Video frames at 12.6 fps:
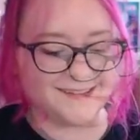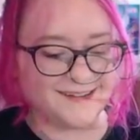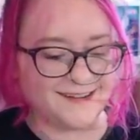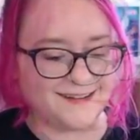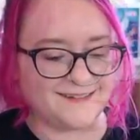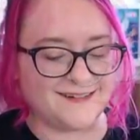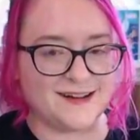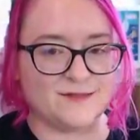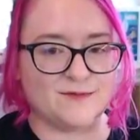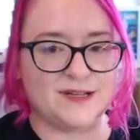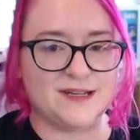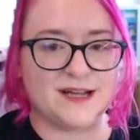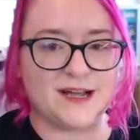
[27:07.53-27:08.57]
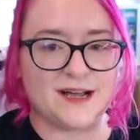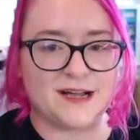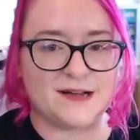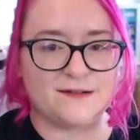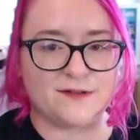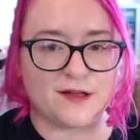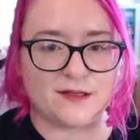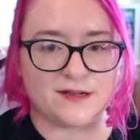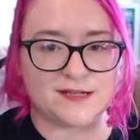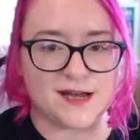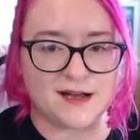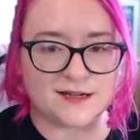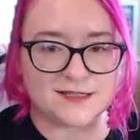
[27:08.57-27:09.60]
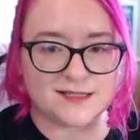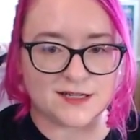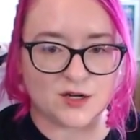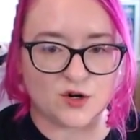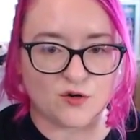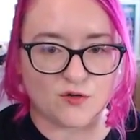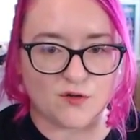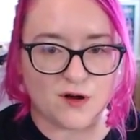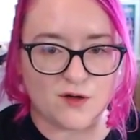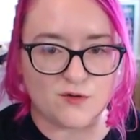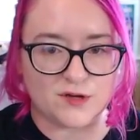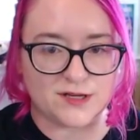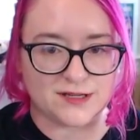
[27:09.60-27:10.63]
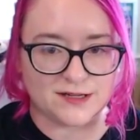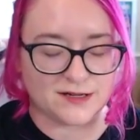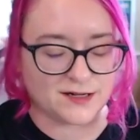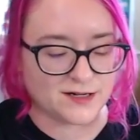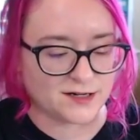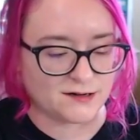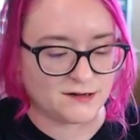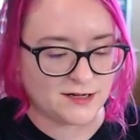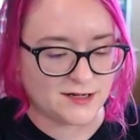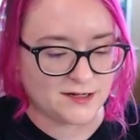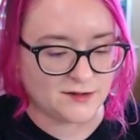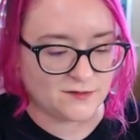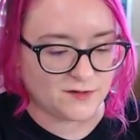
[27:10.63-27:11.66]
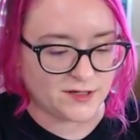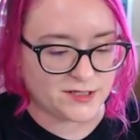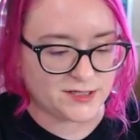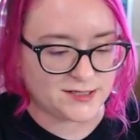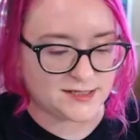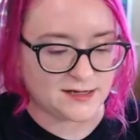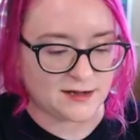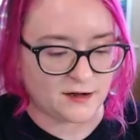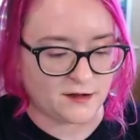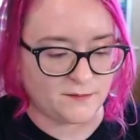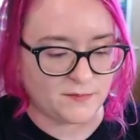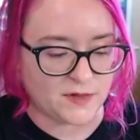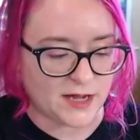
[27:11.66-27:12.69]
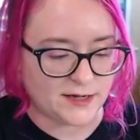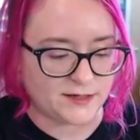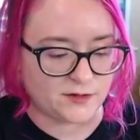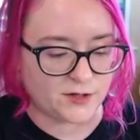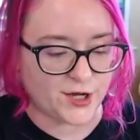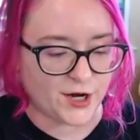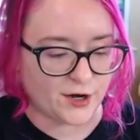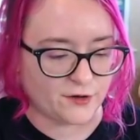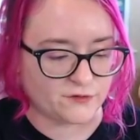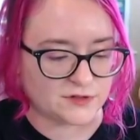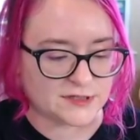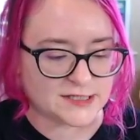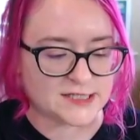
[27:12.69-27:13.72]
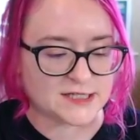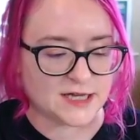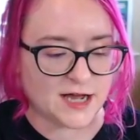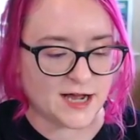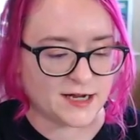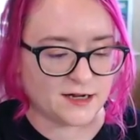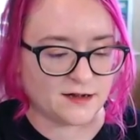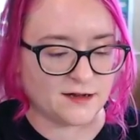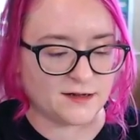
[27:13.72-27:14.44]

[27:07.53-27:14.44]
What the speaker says: Alright, we have the Toxic Croak here, which I don't care for this guy.